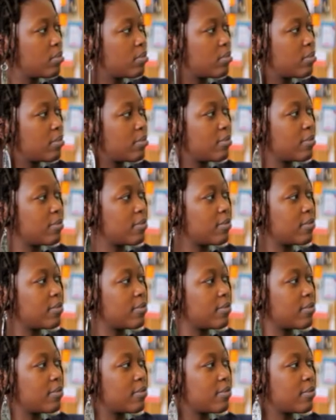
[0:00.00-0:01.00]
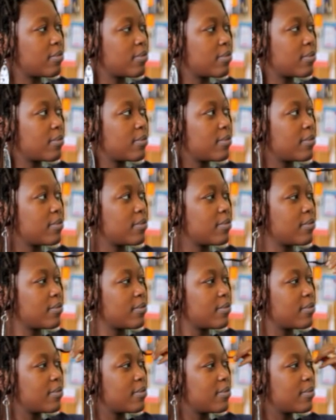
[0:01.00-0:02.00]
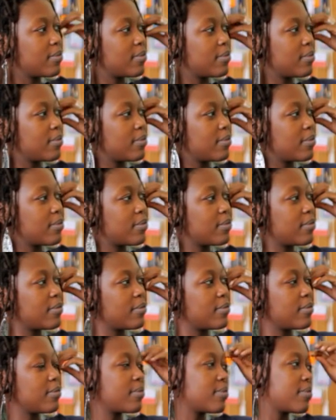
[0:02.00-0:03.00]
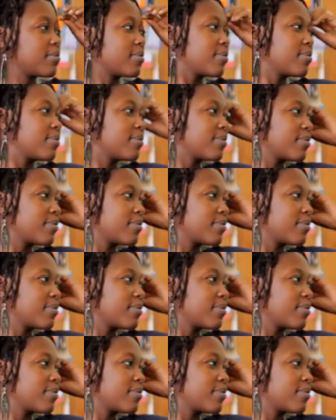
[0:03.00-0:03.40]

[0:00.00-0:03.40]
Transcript: [no speech]